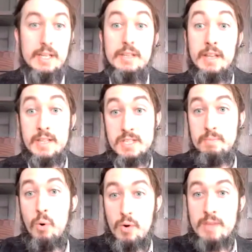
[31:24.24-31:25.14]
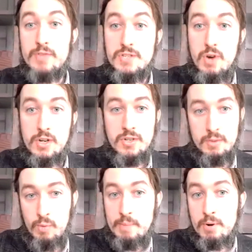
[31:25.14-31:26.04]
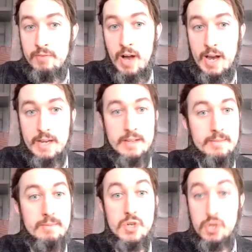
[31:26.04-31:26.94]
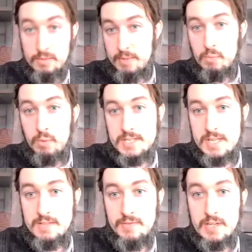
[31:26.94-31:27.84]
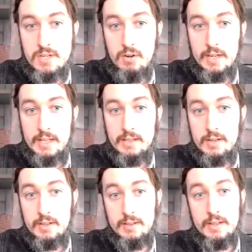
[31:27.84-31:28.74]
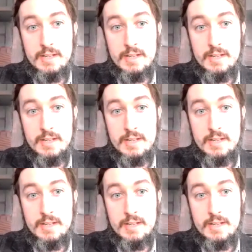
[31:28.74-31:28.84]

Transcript: then the support infrastructure that we provide shouldn't be one-size-fits-all either.